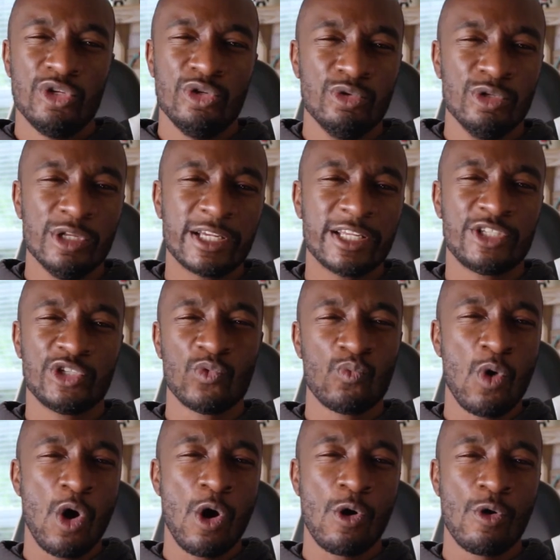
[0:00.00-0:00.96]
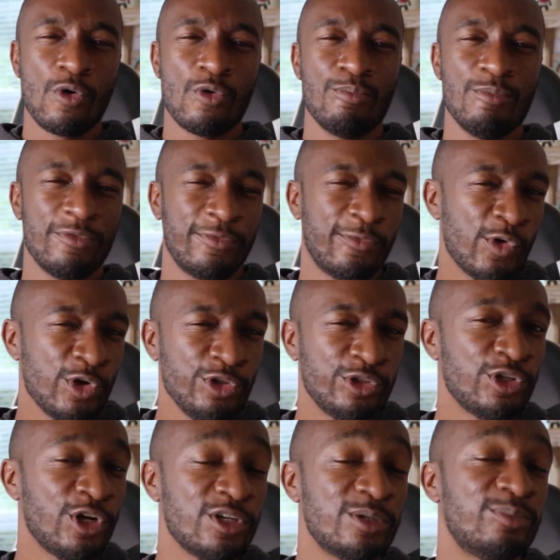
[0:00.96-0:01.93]
You look at your wall before you
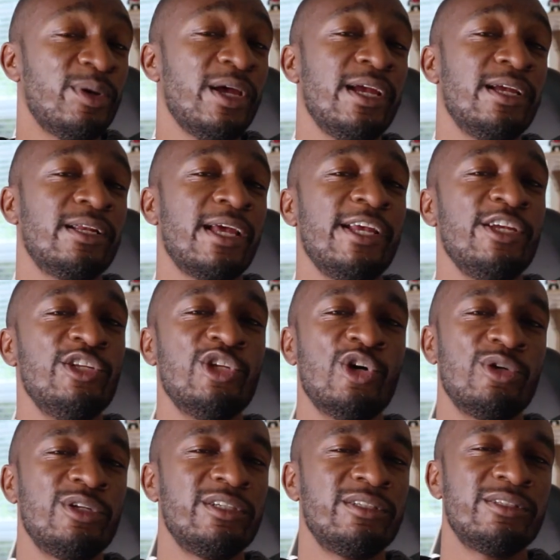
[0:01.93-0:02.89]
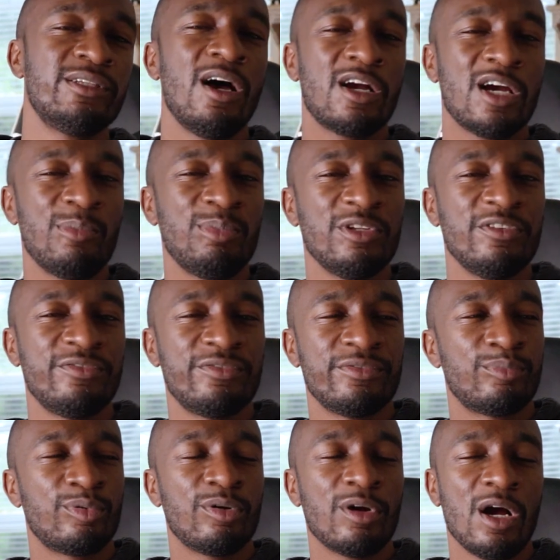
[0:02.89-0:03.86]
start to paint and you notice a couple of
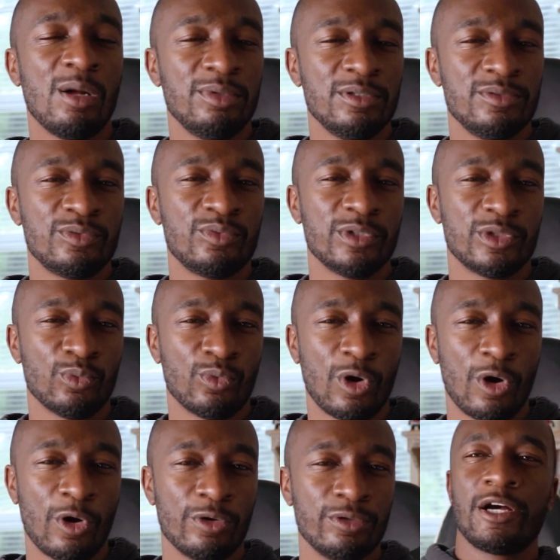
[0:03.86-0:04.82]
problems with the wall.